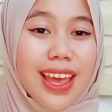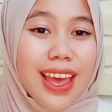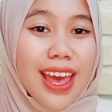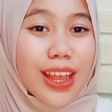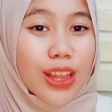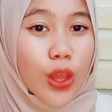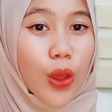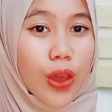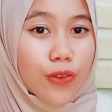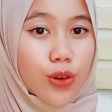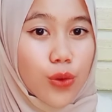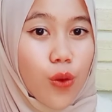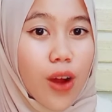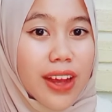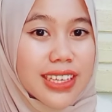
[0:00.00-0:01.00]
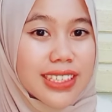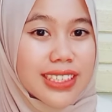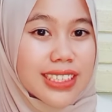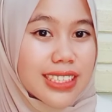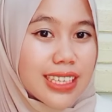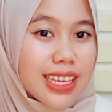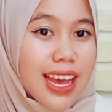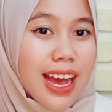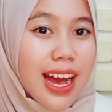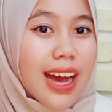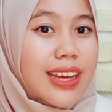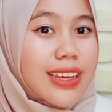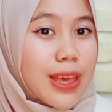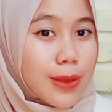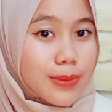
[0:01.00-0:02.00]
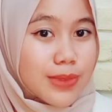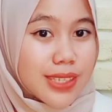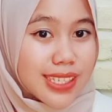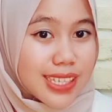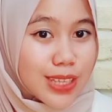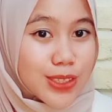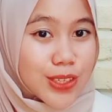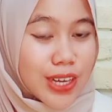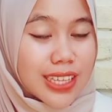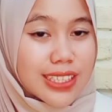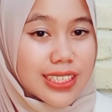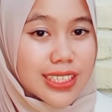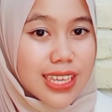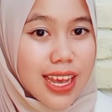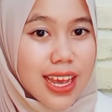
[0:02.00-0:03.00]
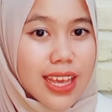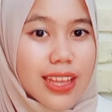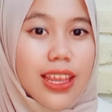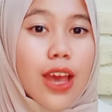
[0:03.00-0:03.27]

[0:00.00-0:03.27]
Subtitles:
Hello everyone, I am Nisa Nurhaliza and